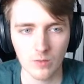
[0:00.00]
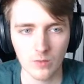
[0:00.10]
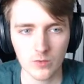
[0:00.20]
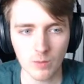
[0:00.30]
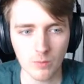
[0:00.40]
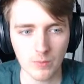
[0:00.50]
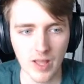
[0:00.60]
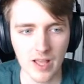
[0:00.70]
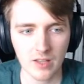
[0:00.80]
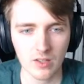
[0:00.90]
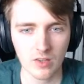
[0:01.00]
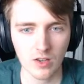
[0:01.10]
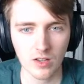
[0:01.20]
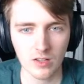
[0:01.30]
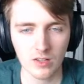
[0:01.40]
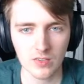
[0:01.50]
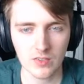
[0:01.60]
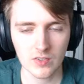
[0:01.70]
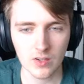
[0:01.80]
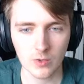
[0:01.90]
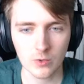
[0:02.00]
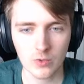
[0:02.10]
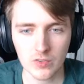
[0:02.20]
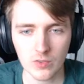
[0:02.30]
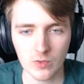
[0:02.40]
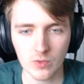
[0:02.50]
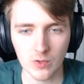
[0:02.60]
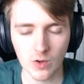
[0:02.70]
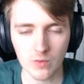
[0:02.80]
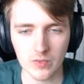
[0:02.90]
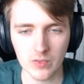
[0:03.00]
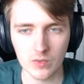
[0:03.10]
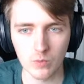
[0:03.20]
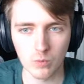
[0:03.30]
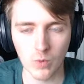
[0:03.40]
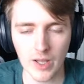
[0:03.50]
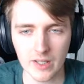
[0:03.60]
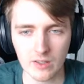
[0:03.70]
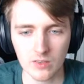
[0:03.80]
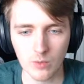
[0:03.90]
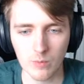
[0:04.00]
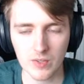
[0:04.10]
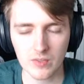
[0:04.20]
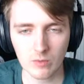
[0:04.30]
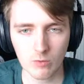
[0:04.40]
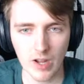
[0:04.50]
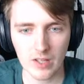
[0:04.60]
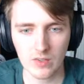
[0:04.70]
double black, colorless, and a crystal that offers us white. So we're missing red,